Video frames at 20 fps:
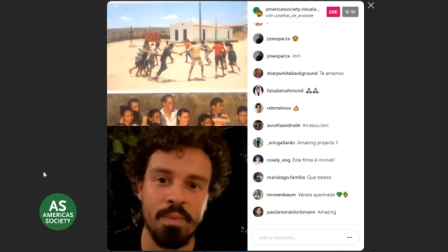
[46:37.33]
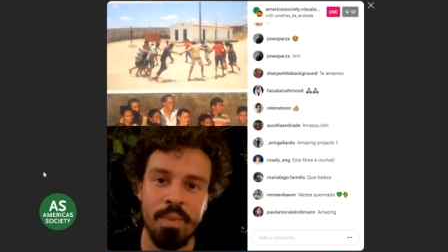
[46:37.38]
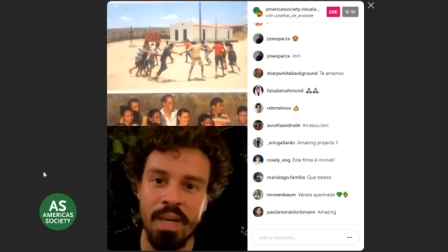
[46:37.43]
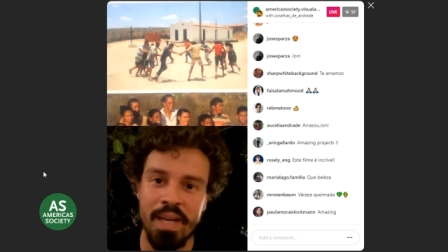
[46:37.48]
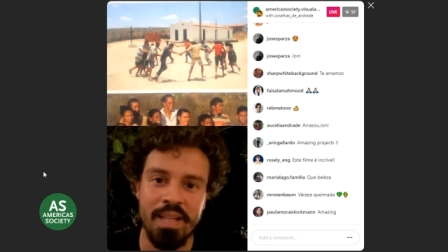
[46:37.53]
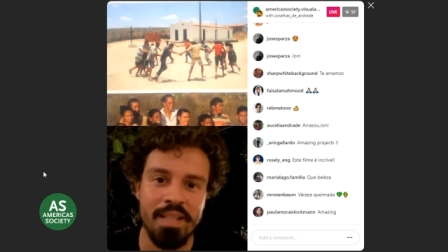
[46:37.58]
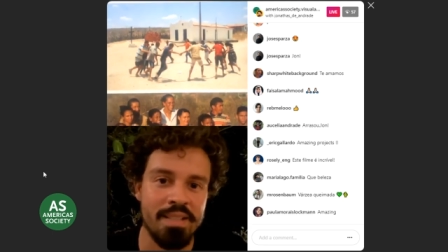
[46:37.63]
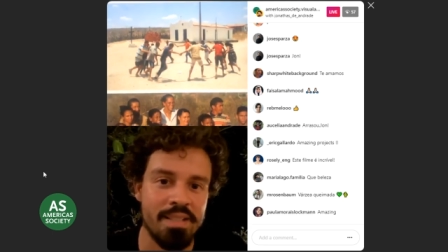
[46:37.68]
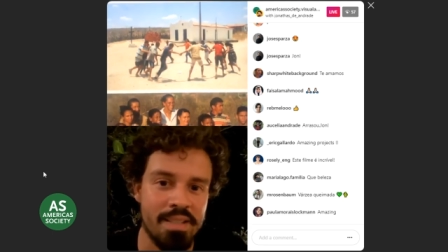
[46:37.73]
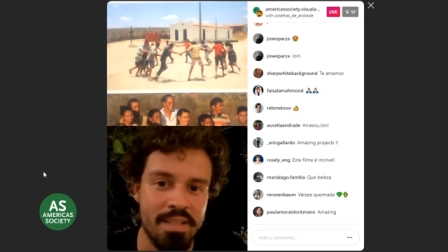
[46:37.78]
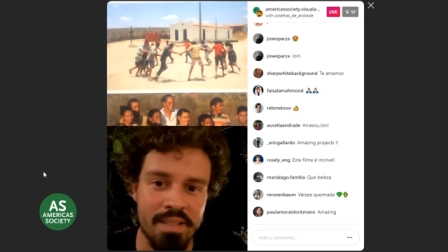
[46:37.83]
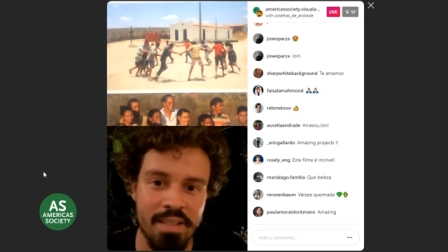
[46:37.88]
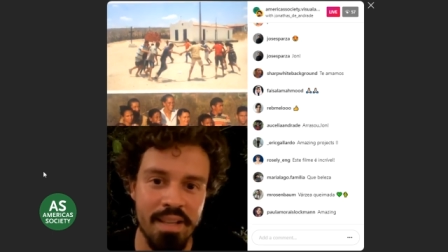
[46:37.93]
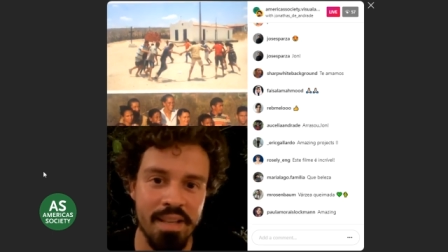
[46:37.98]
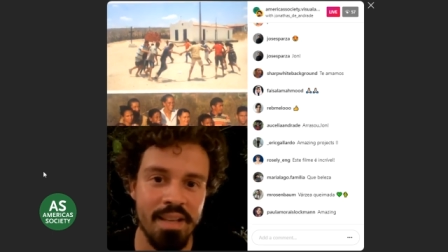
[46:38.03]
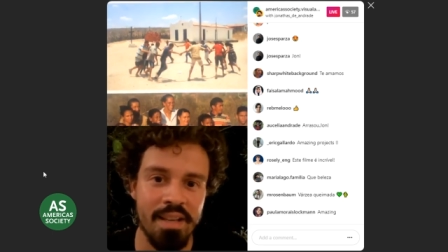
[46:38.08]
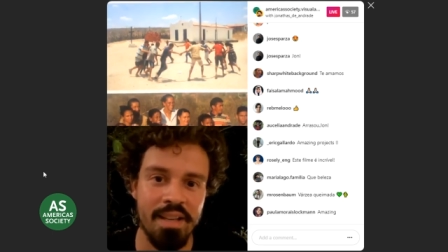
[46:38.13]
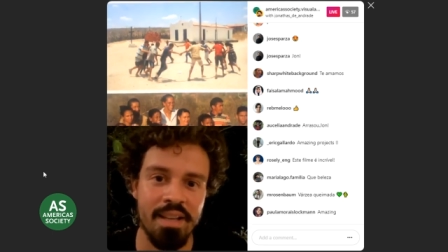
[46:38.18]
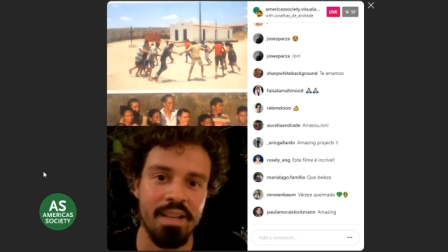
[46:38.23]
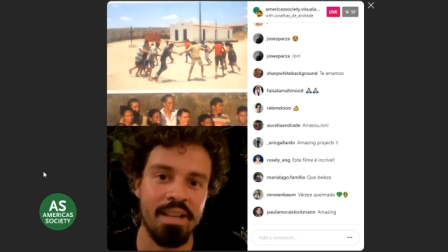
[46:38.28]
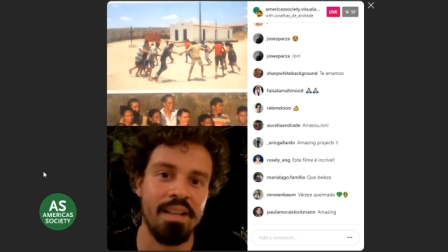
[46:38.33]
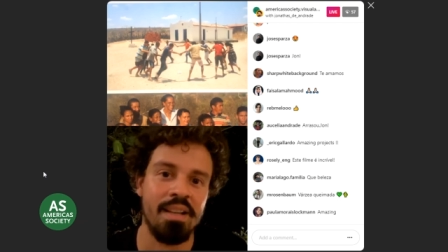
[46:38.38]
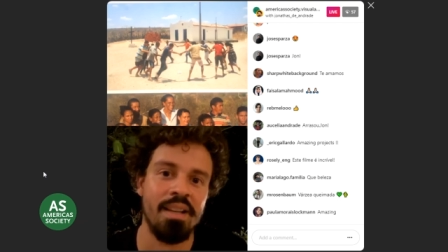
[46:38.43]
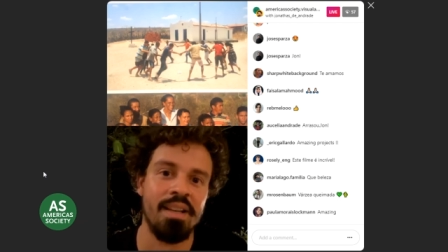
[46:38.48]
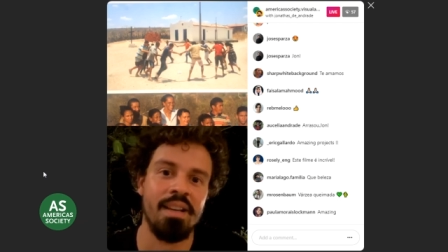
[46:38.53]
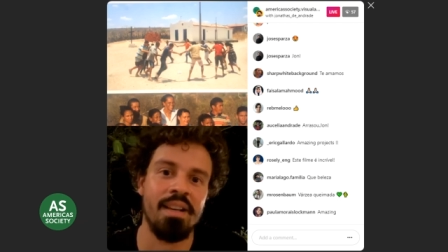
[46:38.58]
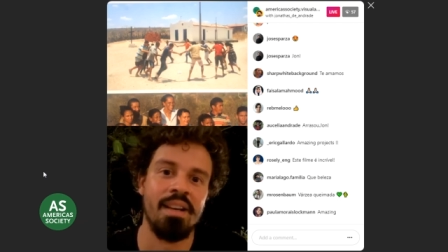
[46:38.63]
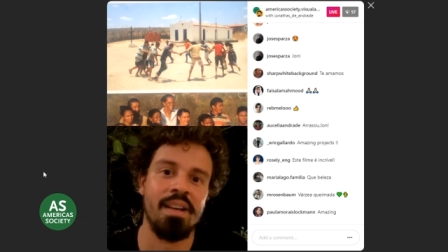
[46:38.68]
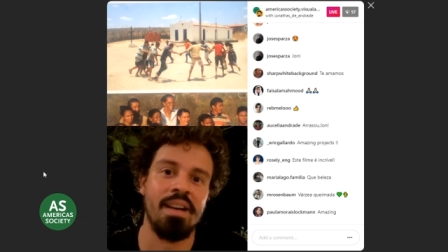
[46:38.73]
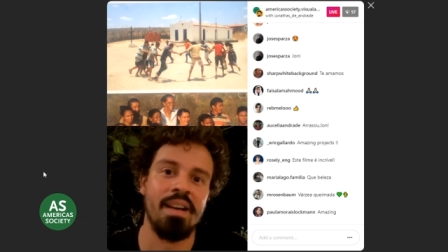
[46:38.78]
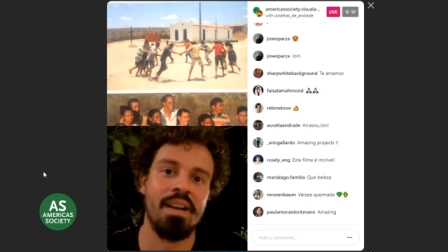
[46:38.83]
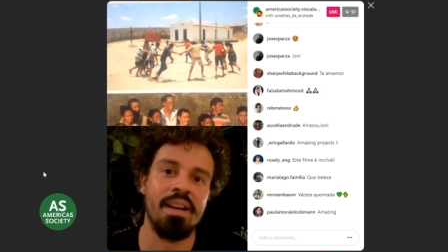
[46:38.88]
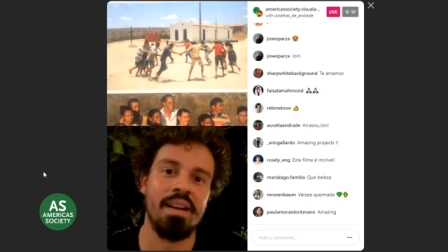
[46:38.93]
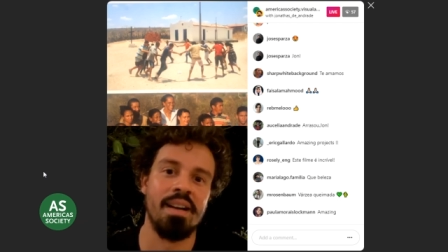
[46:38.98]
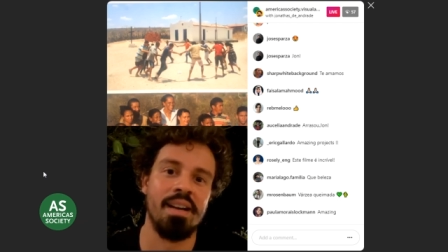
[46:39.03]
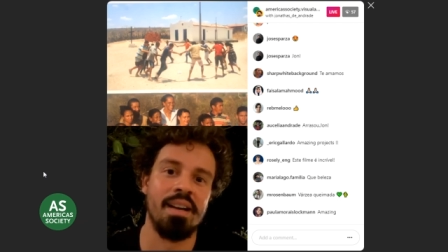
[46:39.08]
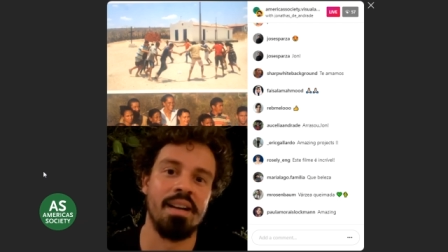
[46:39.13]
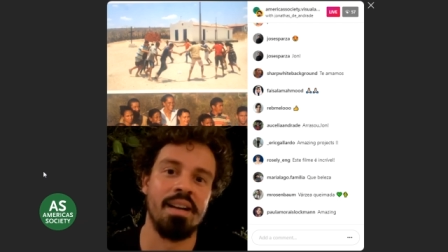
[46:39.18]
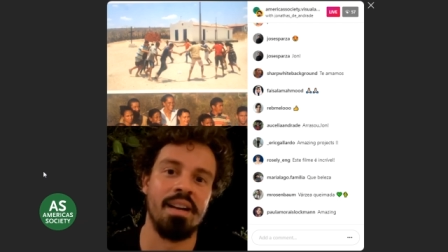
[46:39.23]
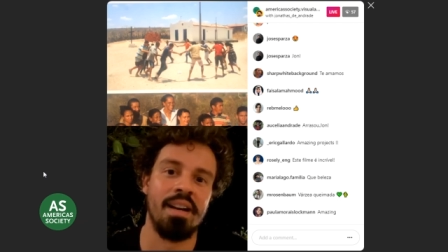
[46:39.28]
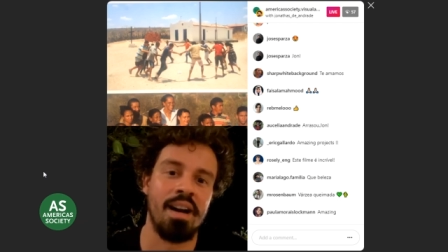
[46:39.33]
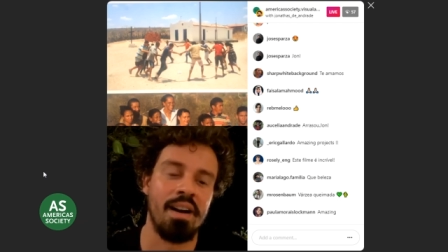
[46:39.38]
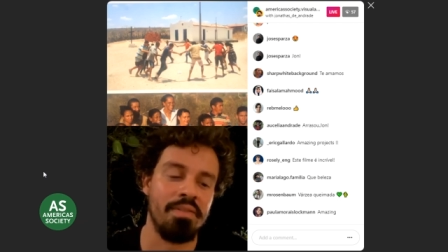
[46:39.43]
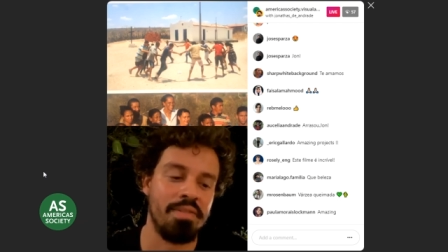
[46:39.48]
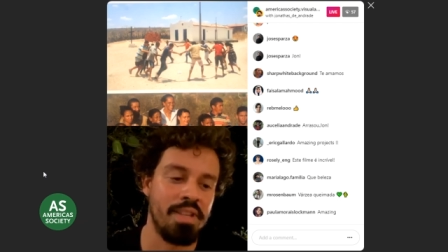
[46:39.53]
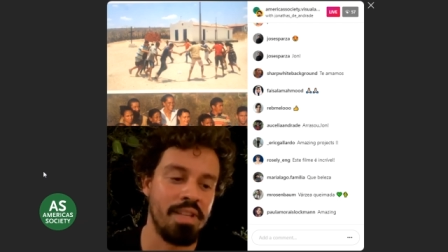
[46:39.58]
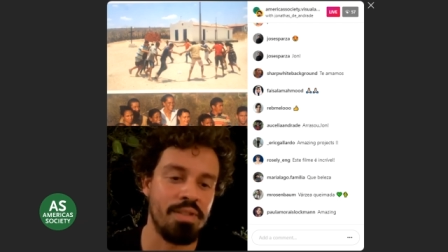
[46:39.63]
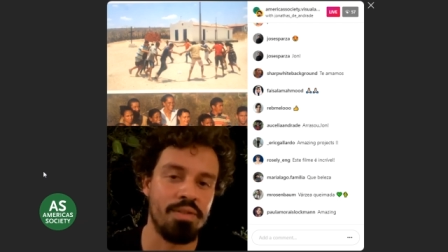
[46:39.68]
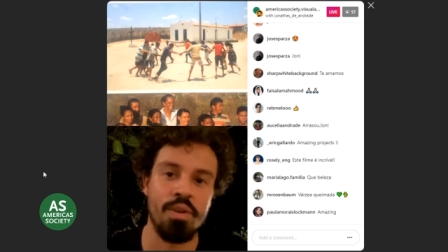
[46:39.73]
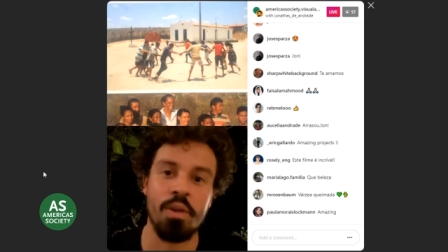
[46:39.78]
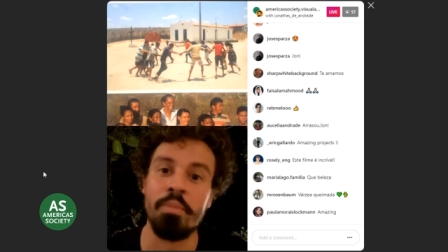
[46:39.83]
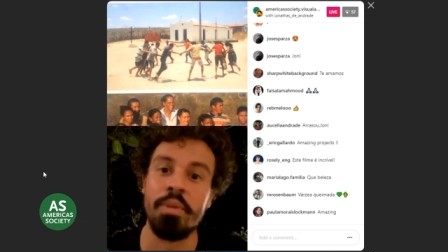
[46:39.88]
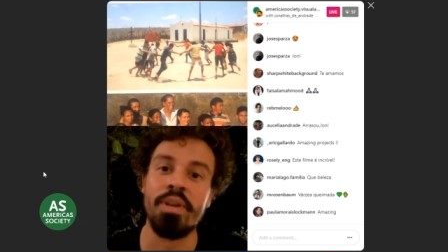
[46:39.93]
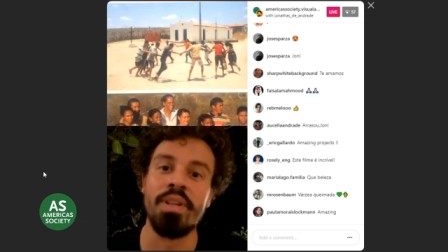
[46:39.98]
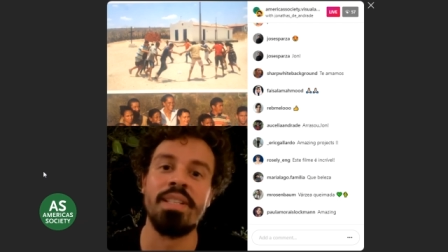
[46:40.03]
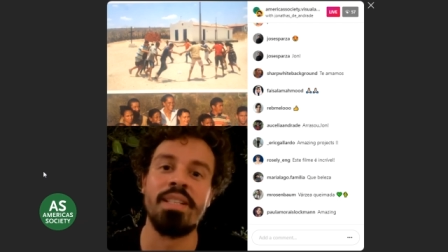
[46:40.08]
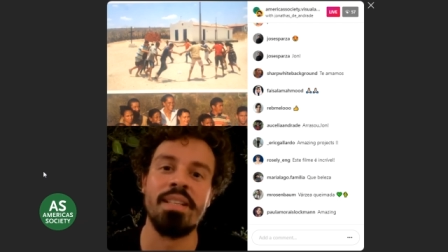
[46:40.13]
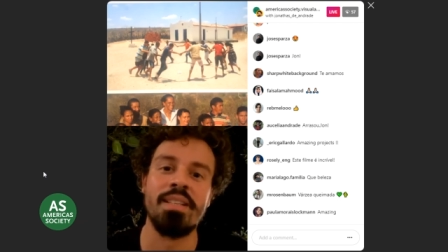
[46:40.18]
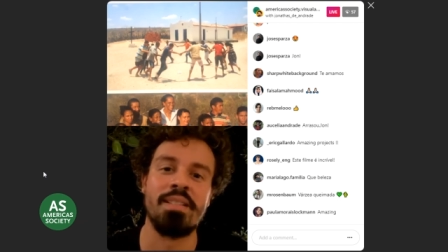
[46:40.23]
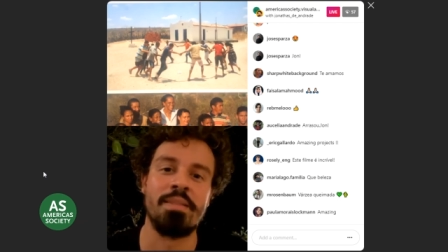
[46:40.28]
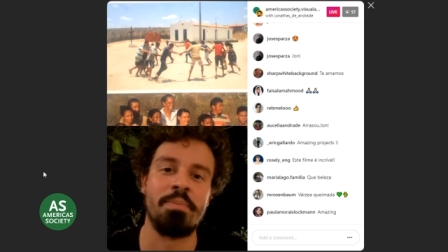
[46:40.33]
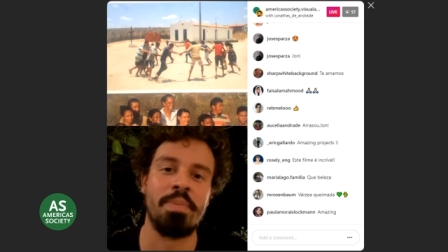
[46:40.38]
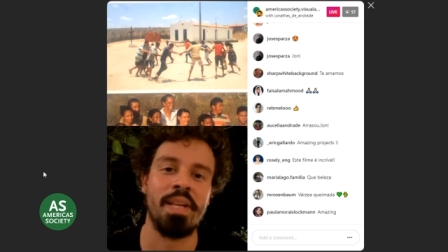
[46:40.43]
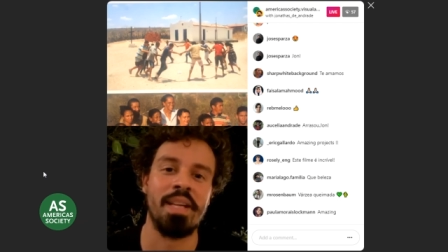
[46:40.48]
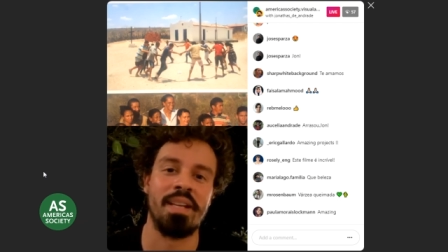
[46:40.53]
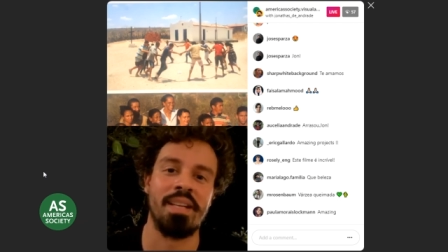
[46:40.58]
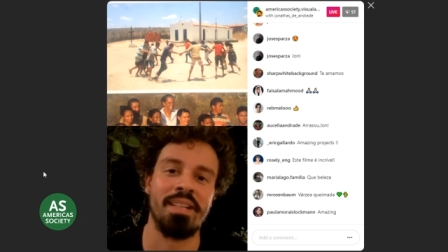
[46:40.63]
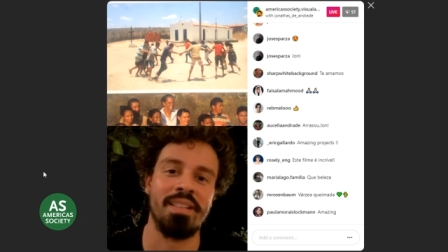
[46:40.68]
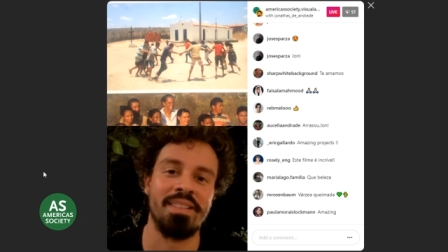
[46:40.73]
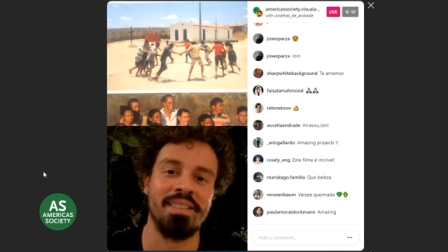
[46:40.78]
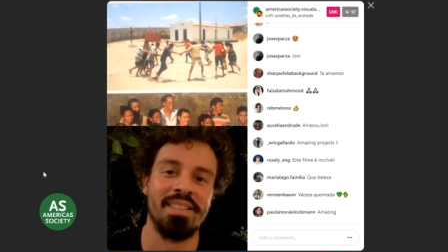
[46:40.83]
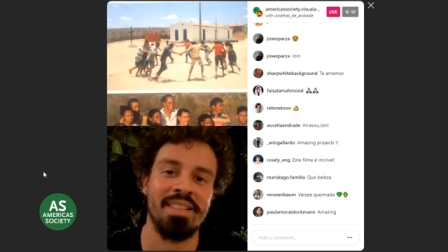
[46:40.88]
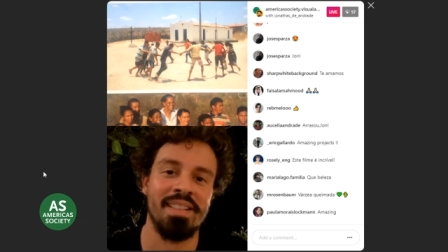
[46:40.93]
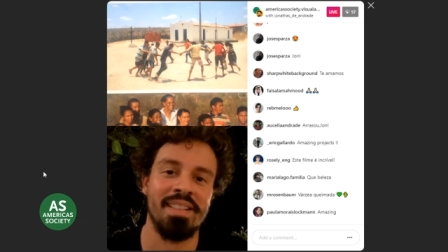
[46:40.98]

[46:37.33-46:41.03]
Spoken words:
ways of these communities speaking,